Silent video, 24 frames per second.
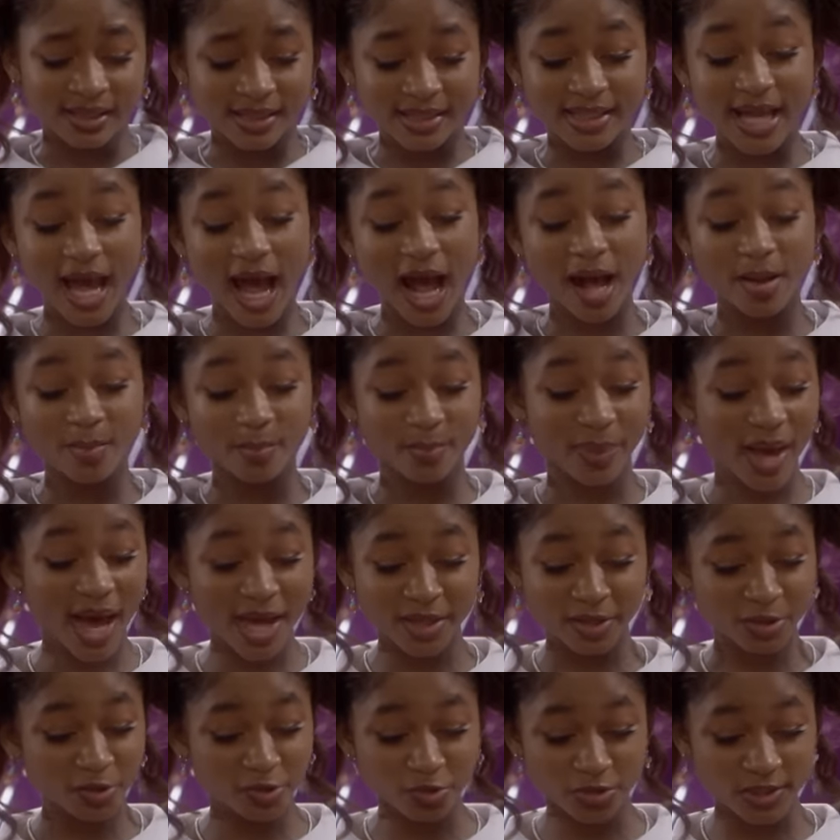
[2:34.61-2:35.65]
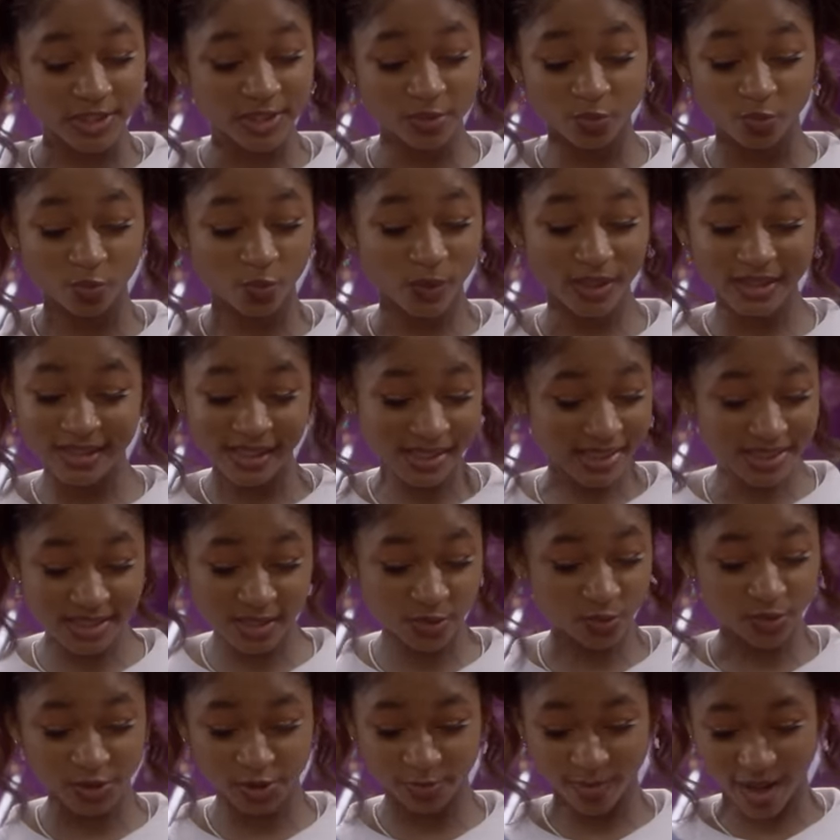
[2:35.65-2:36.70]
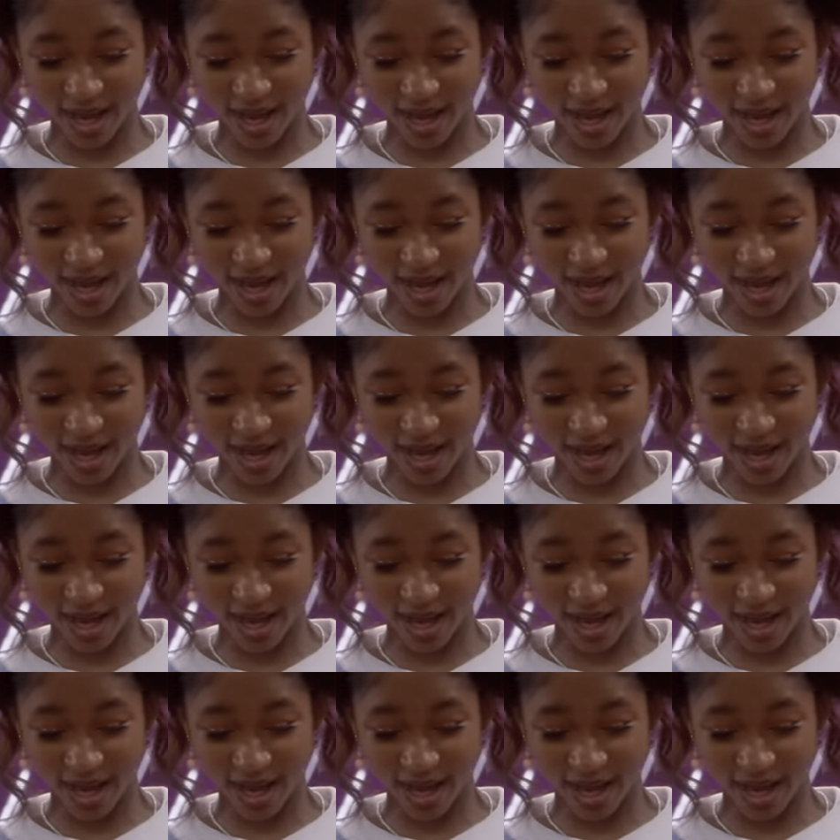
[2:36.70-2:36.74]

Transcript: Yeah, bad news. We didn't switch